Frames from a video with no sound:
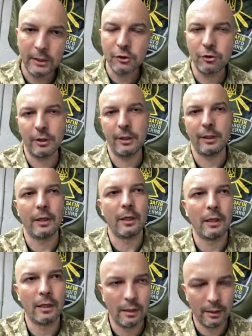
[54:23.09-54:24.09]
history
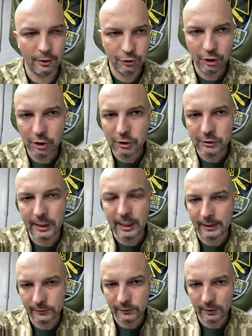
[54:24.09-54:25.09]
uh, teaches
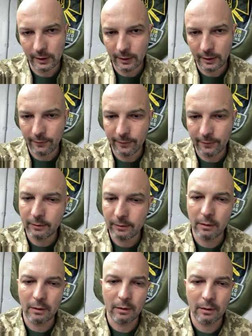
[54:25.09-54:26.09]
us uh, that
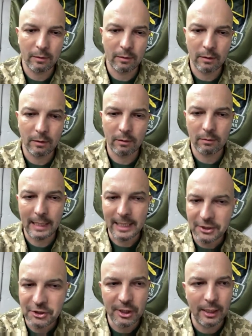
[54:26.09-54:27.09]
uh,
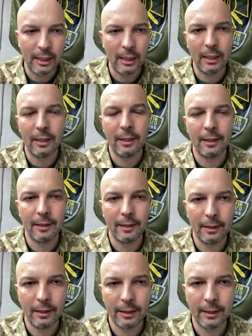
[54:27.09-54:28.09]
Russia
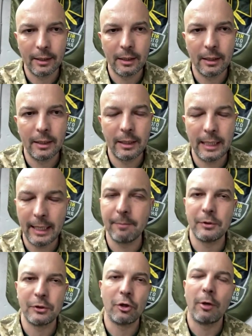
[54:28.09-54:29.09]
uh,
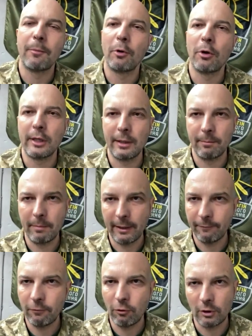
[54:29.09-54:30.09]
can be stopped only by
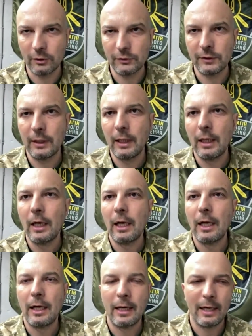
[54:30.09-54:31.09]
force.
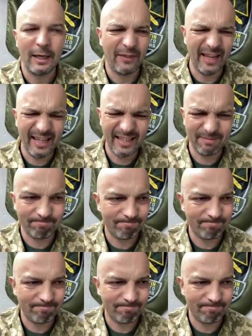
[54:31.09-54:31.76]
they